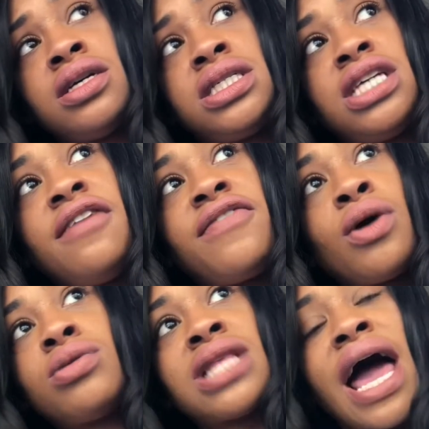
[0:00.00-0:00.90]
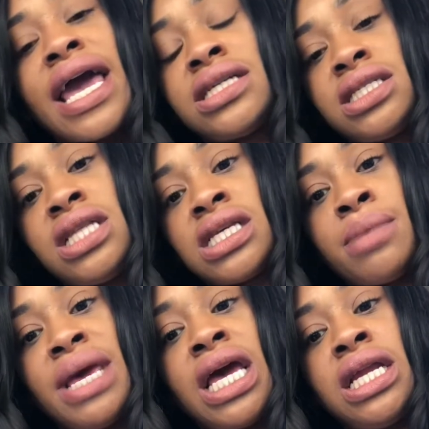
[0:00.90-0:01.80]
she feels like it just
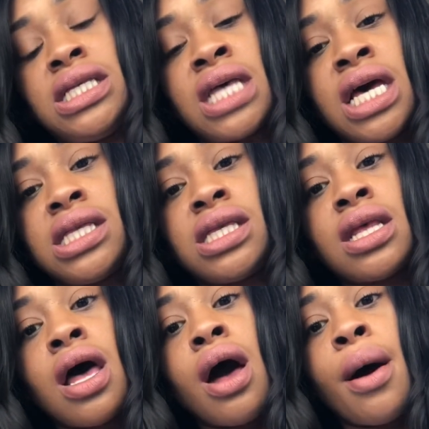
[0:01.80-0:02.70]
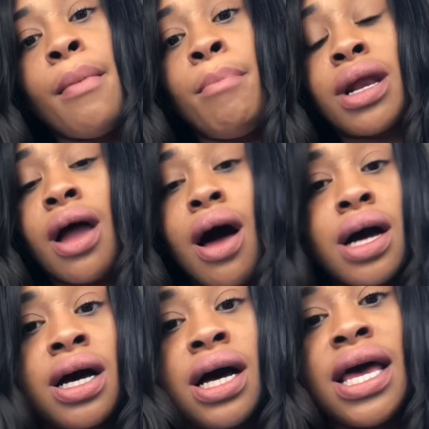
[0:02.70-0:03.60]
doesn't make any sense.
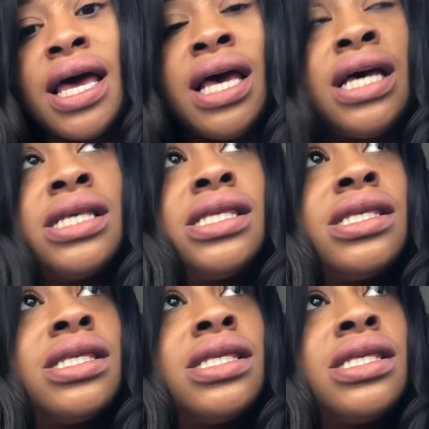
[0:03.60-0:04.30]
Blanca is